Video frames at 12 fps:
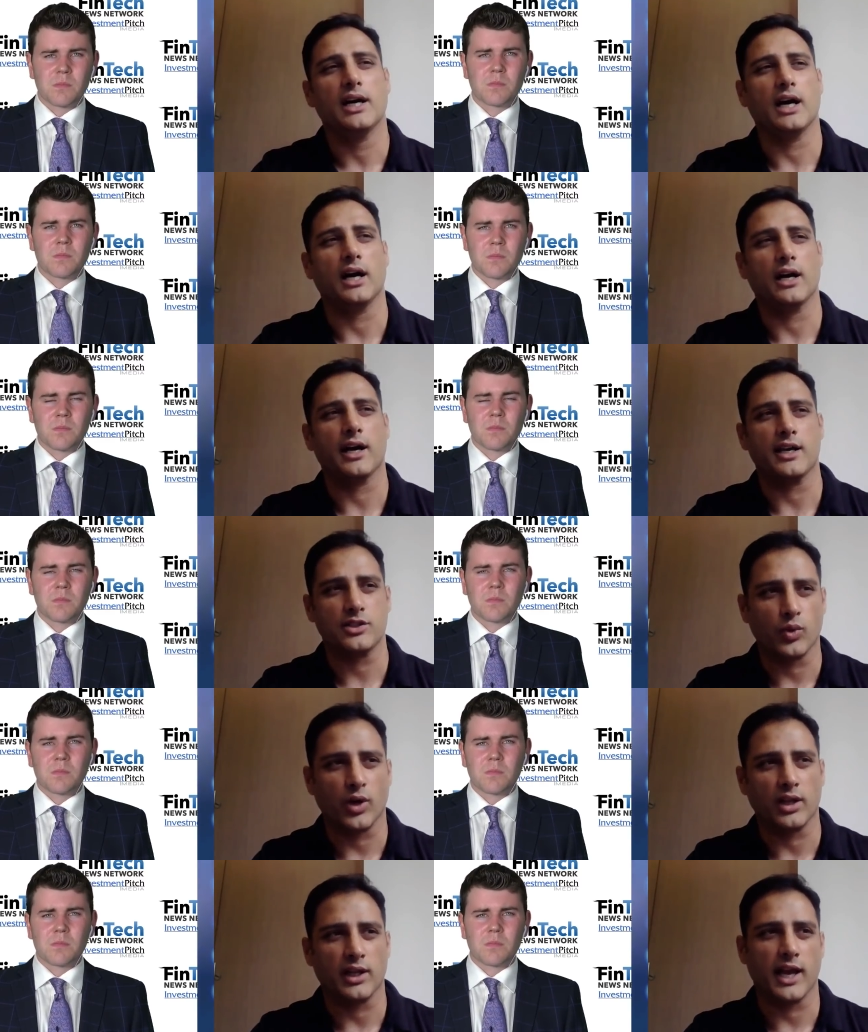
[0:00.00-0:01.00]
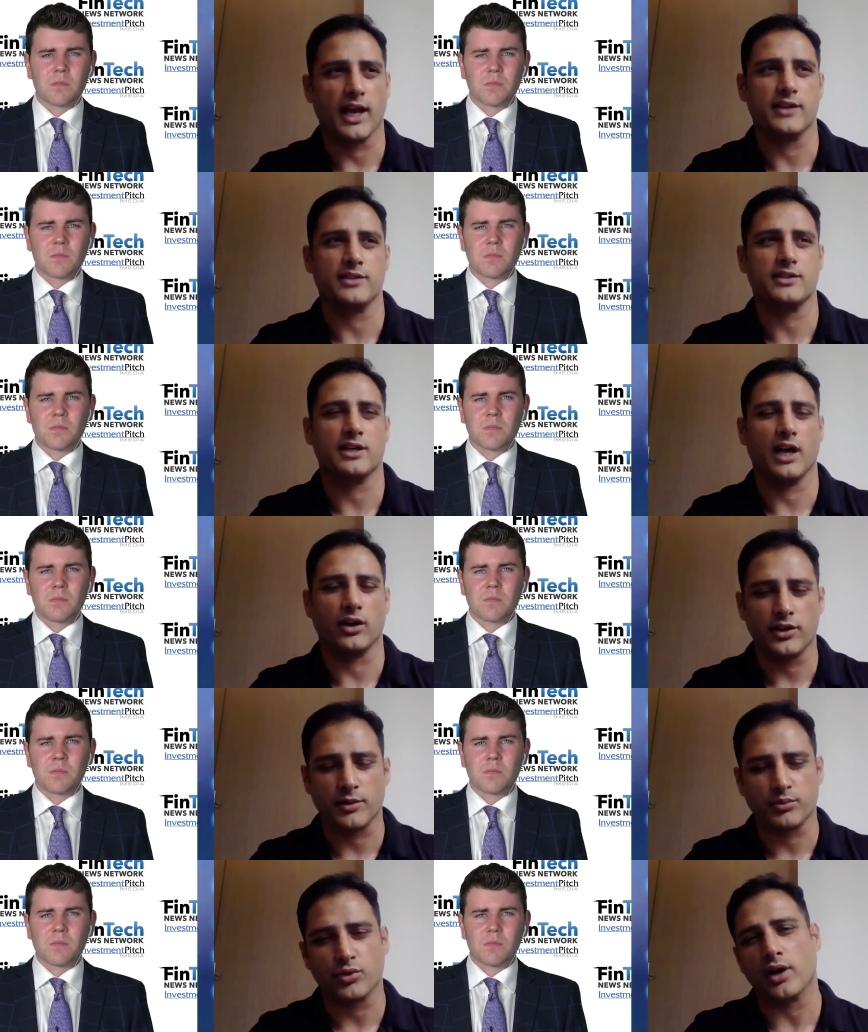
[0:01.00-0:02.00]
Speaker 1: uh, as well as our
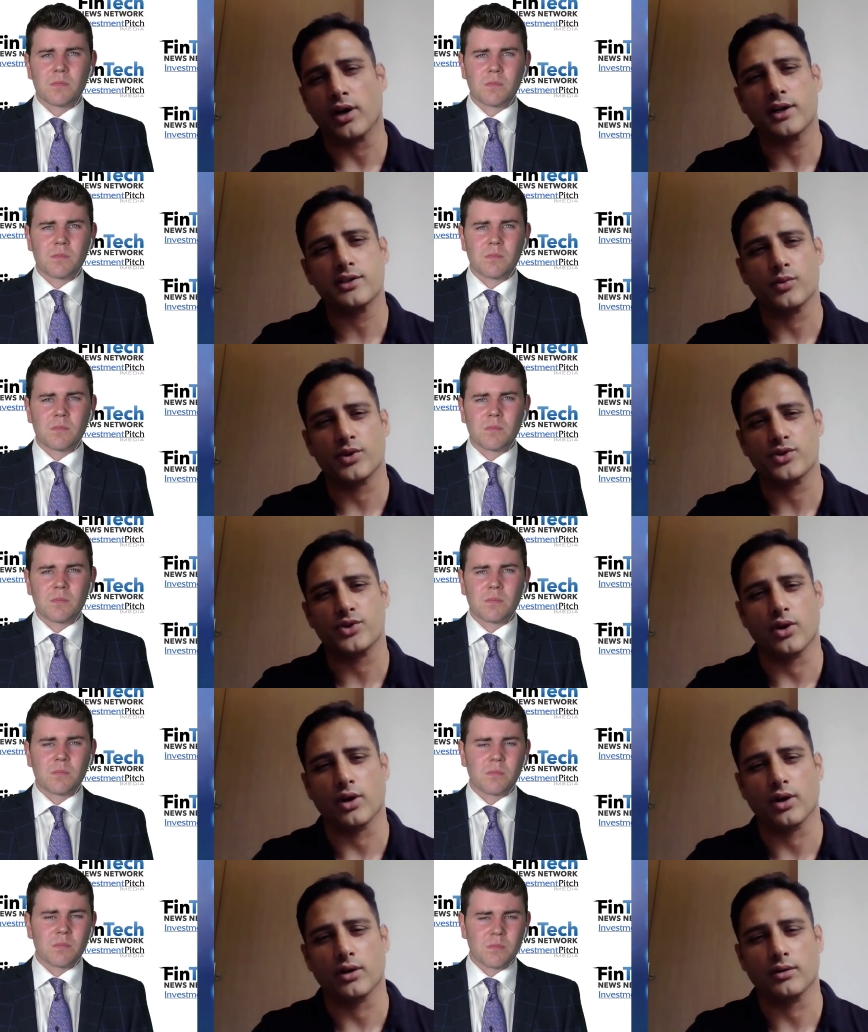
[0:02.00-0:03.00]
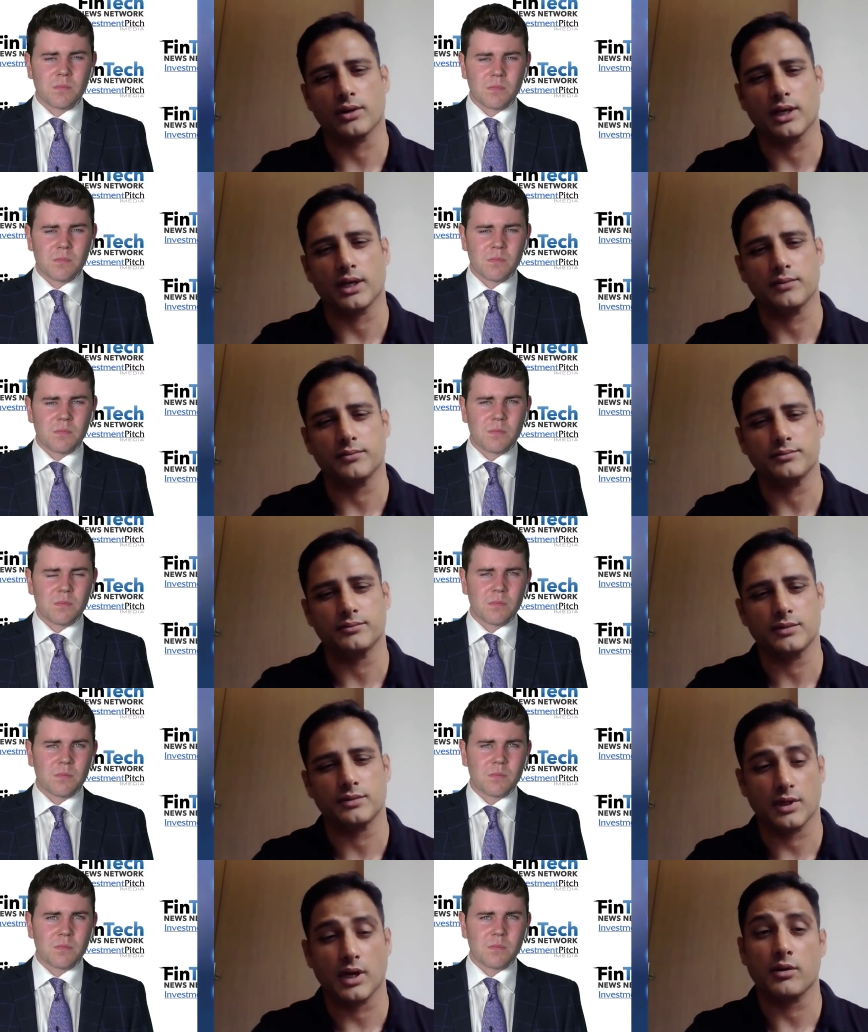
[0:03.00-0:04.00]
other products, which are um,
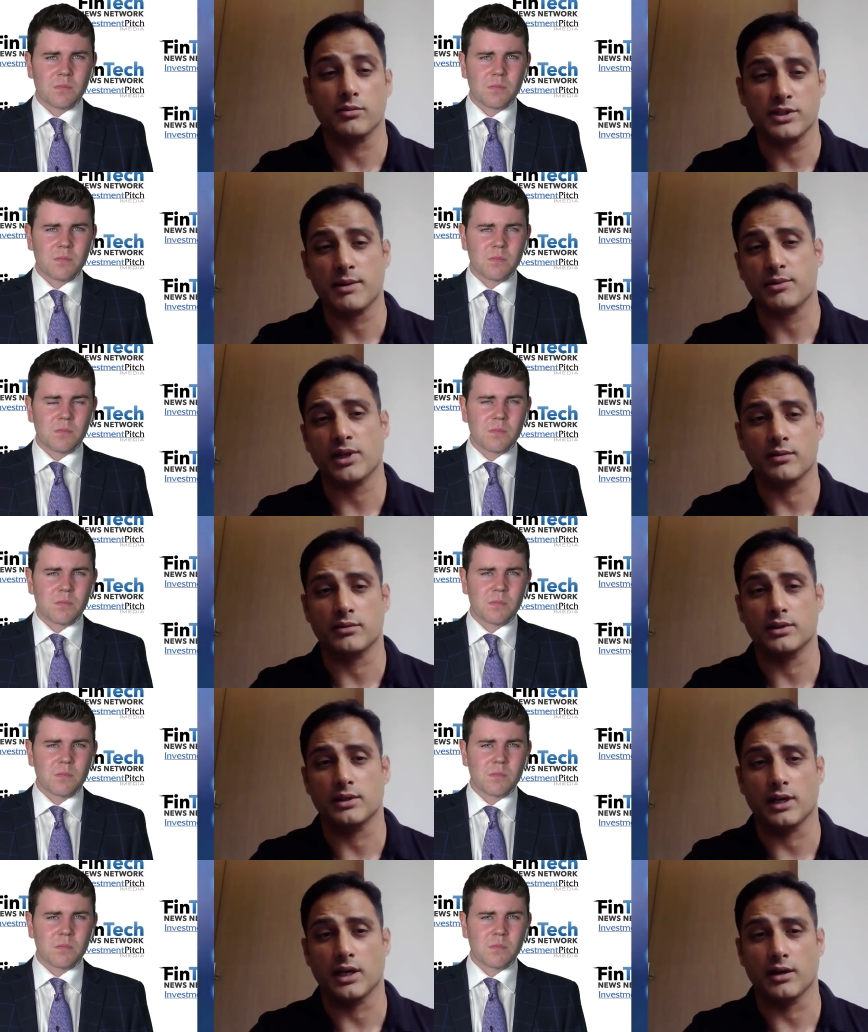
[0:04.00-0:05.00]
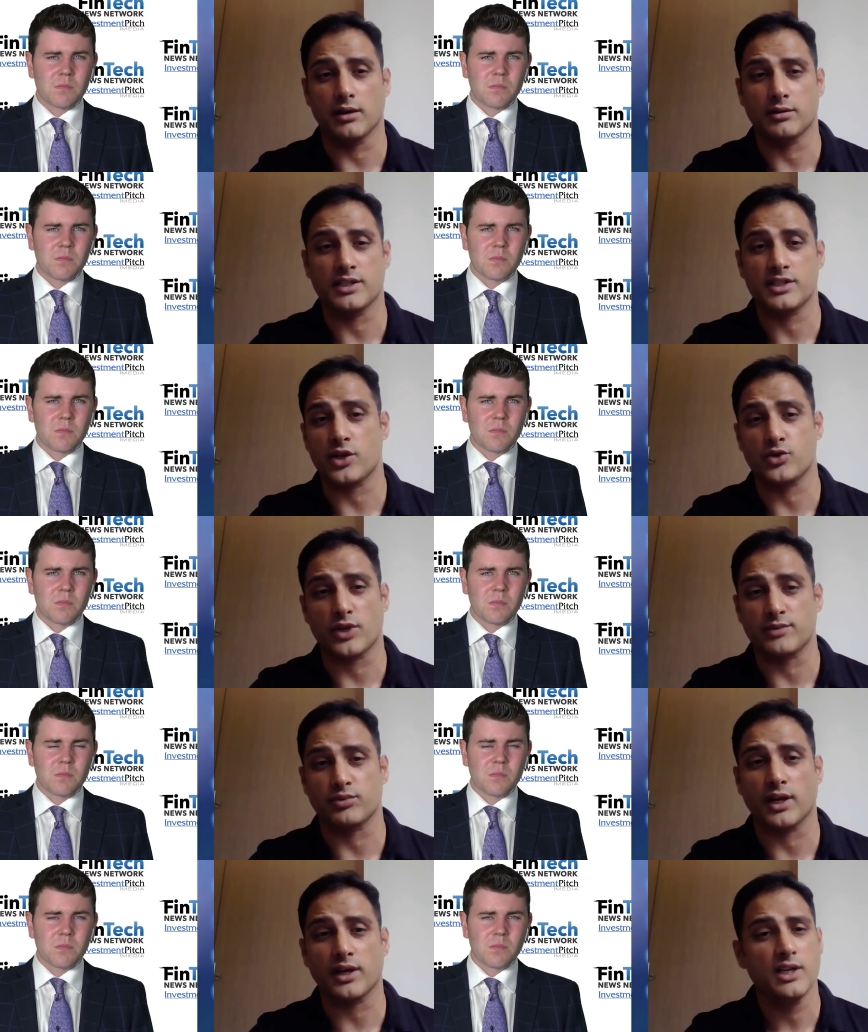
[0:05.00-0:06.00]
deep cloud uh, decentralized
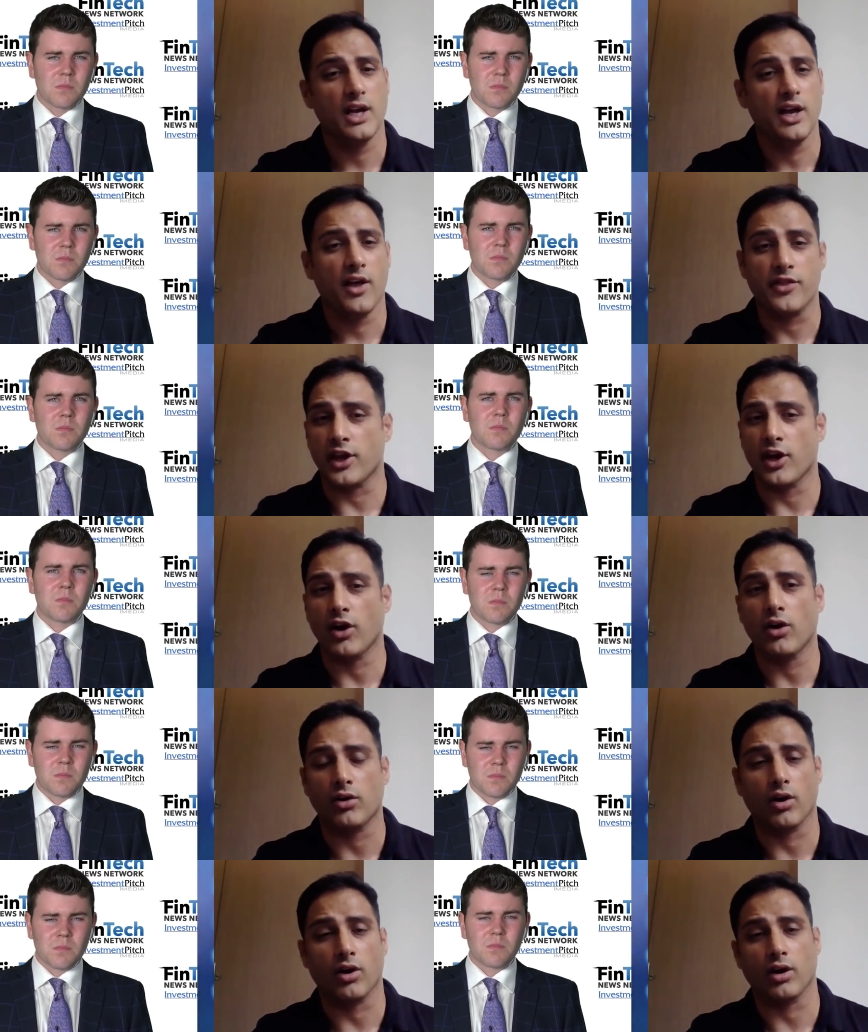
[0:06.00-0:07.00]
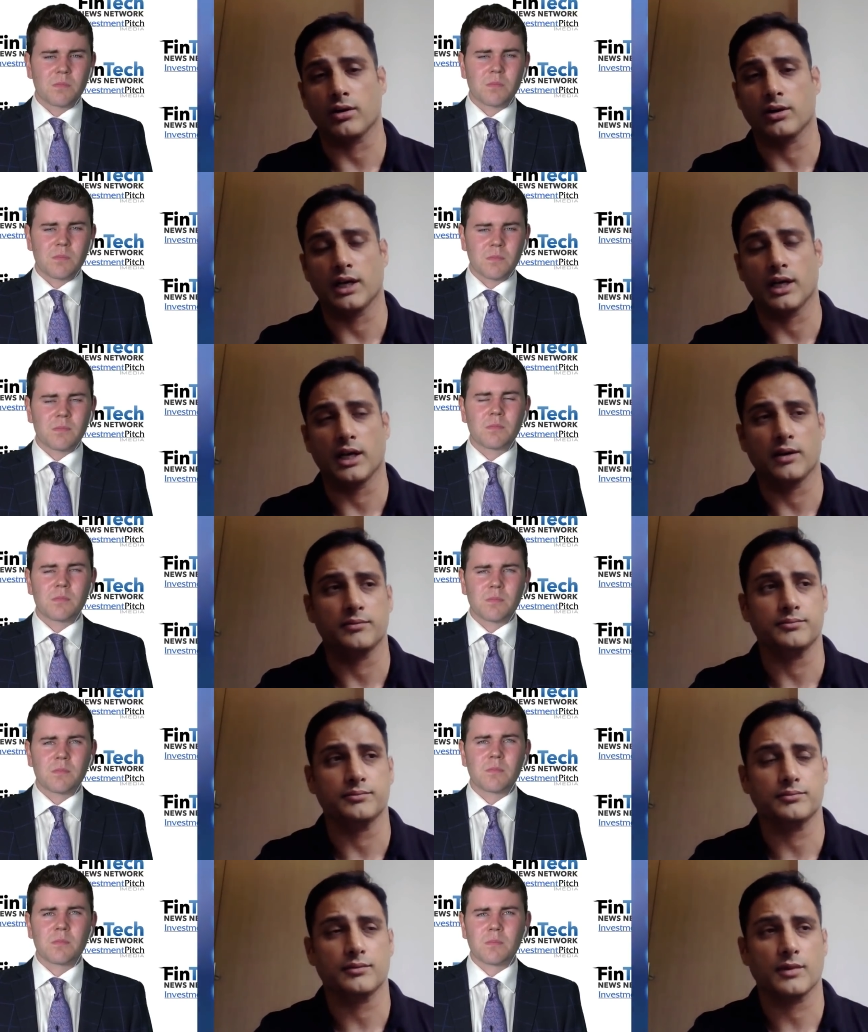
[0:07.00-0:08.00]
products, they all are. Um,